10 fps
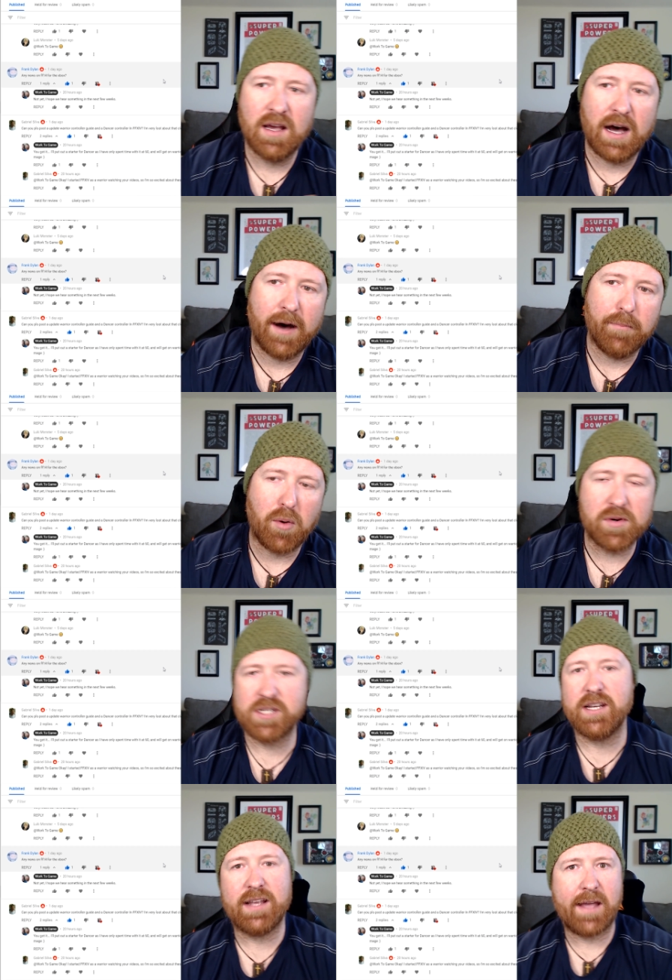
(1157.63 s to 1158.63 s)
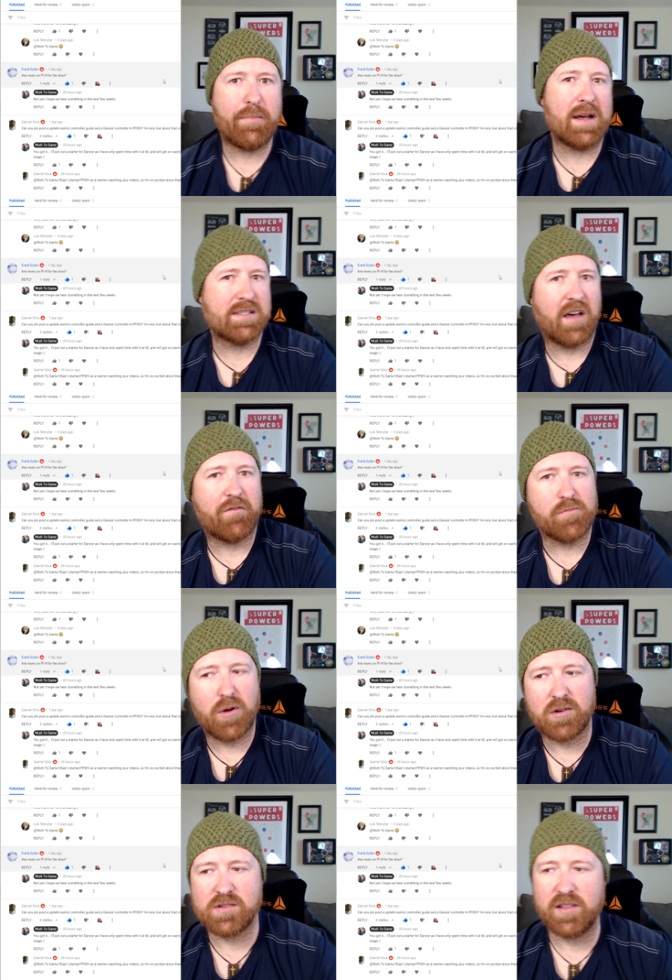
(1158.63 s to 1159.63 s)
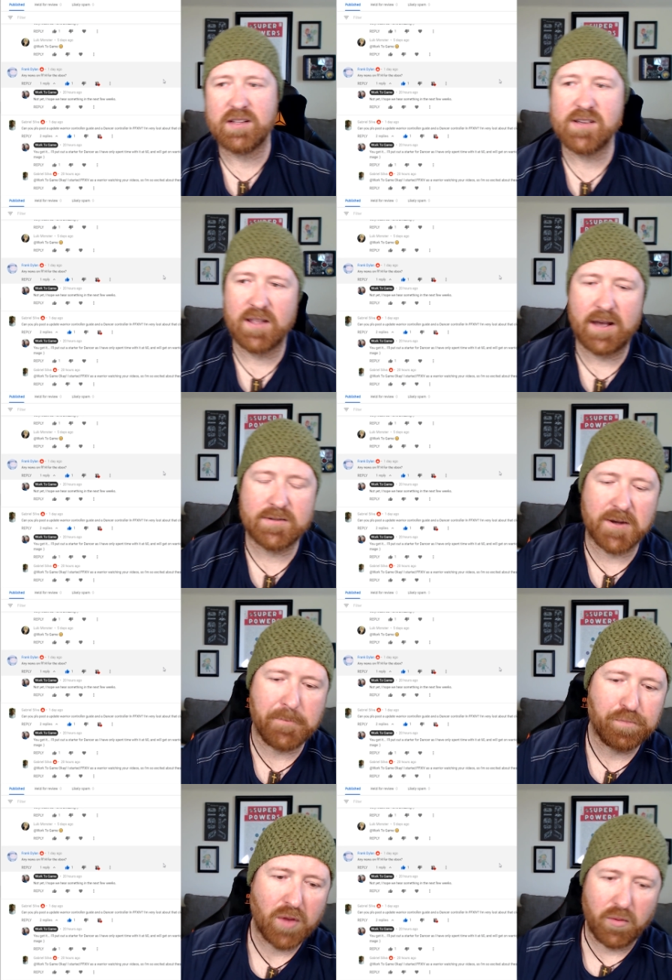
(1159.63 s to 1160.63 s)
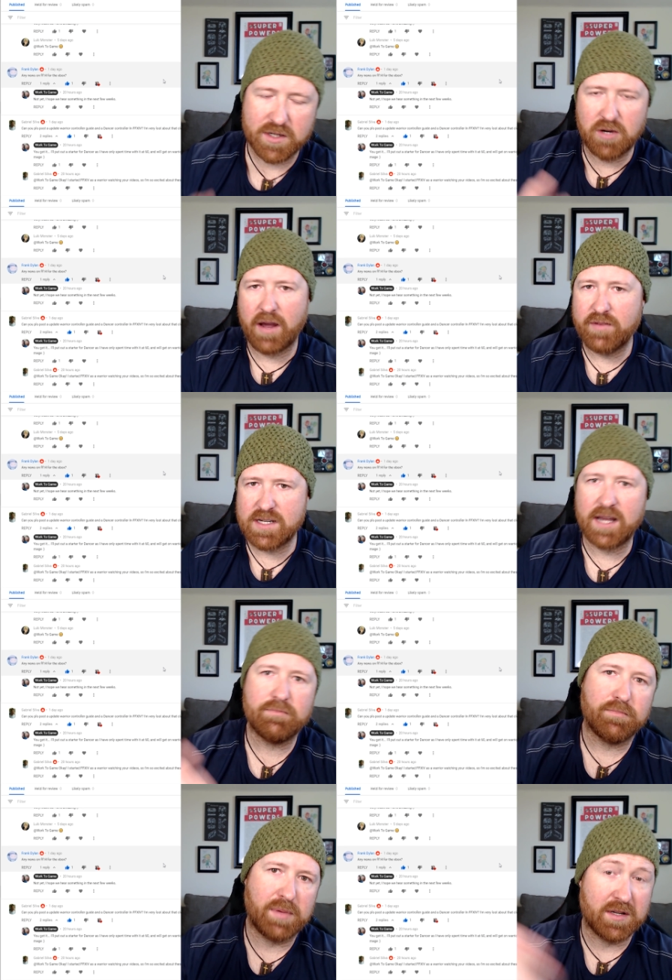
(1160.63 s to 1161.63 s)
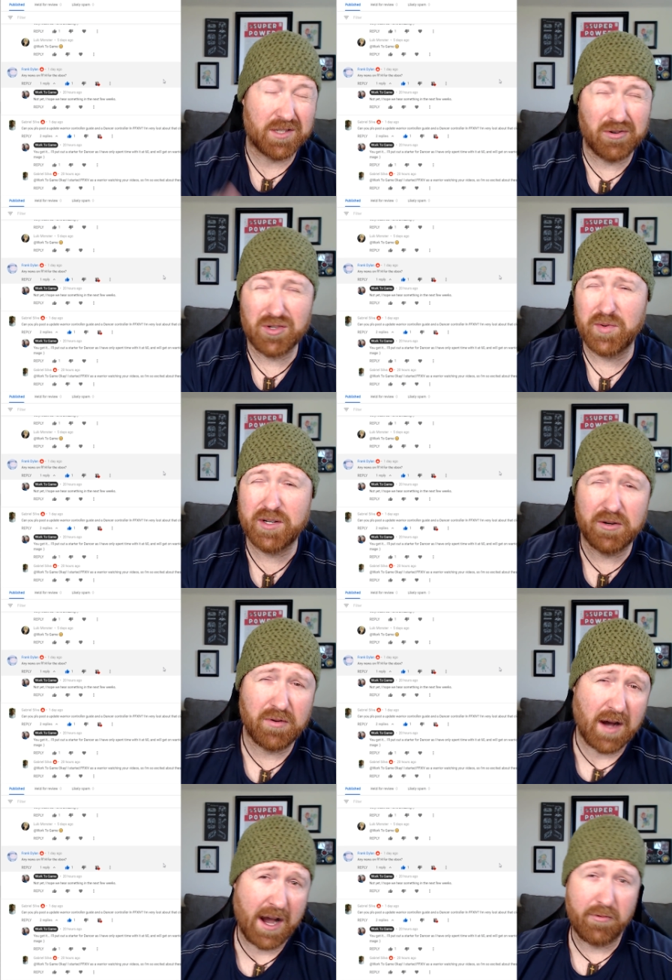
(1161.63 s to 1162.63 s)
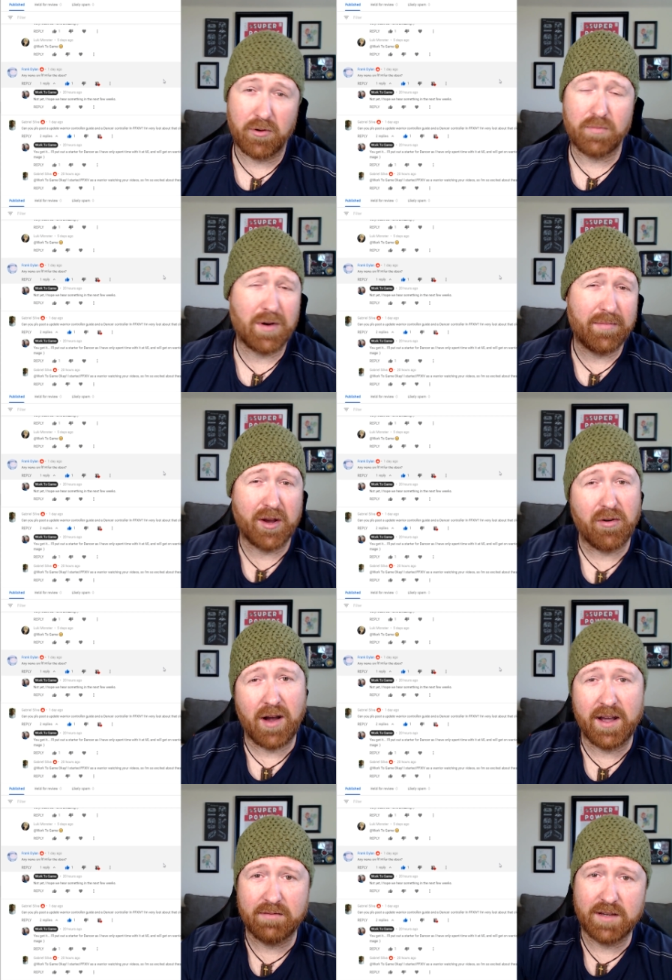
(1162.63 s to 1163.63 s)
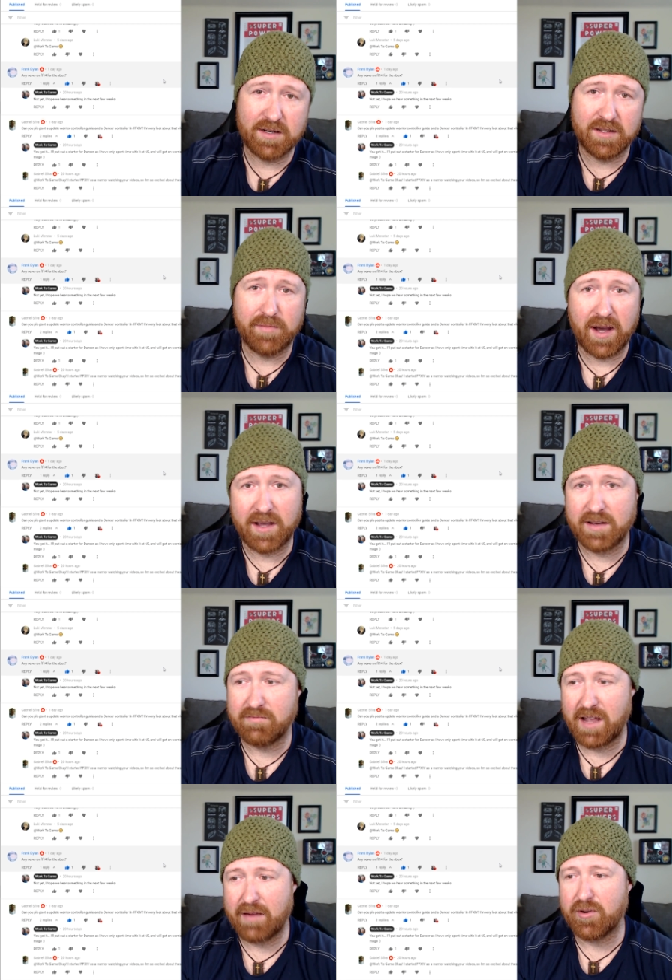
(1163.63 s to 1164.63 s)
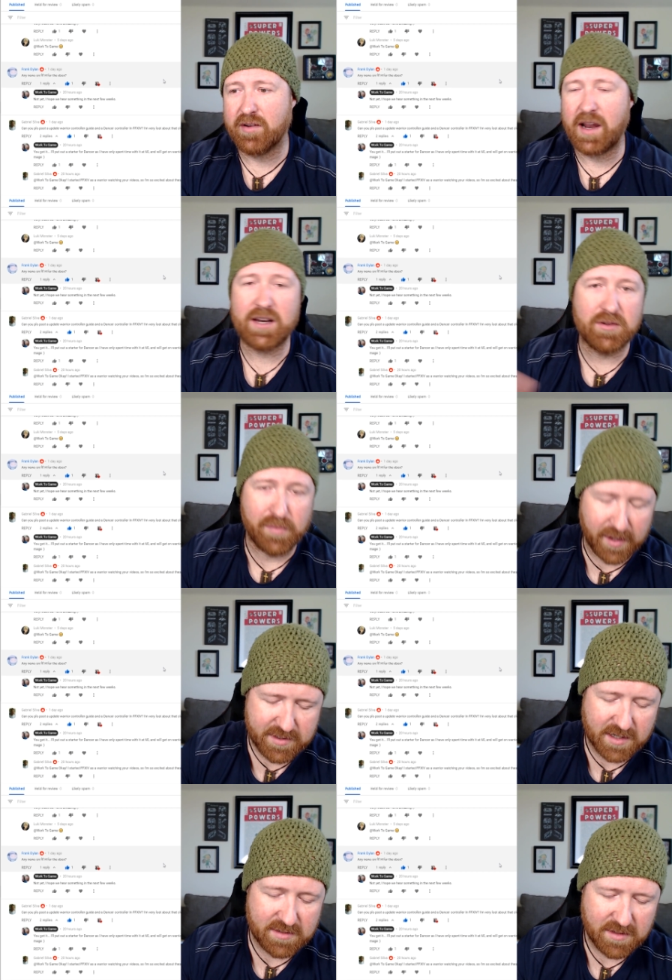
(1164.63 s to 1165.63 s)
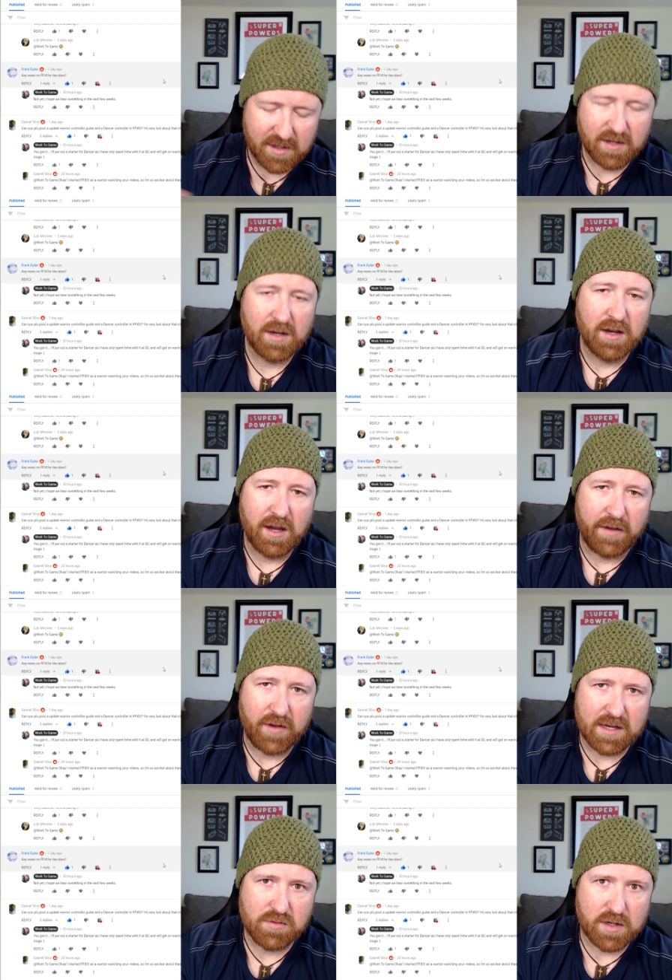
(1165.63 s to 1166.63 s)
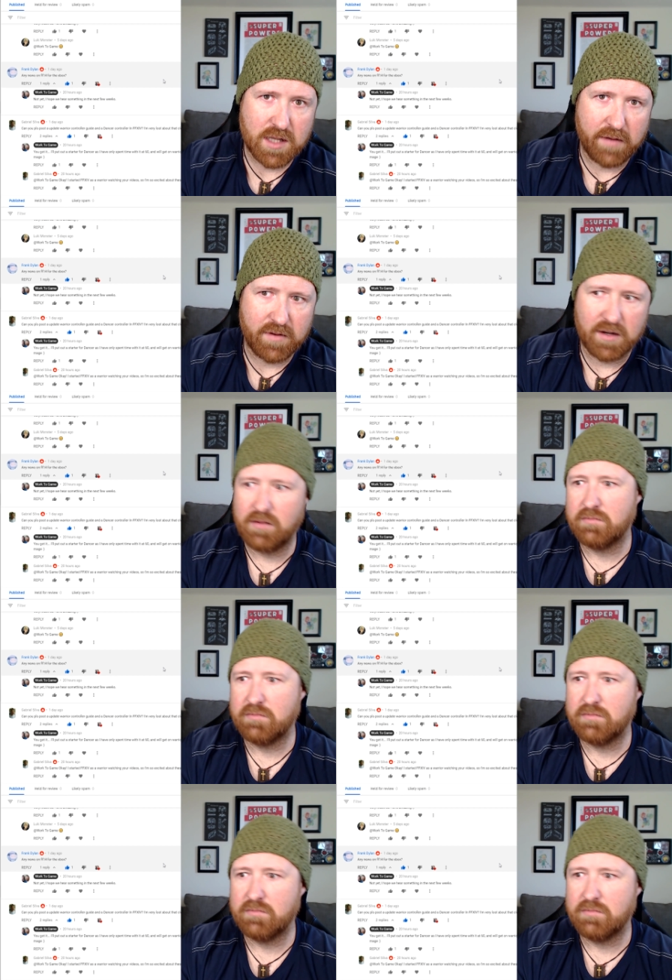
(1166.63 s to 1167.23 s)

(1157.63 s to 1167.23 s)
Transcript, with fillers: Um, but we're seeing Game Pass offer perks and things like that. So we don't have a date, but as soon as we do, I will probably cry into the mic and camera, and I do apologize if you guys watch that video.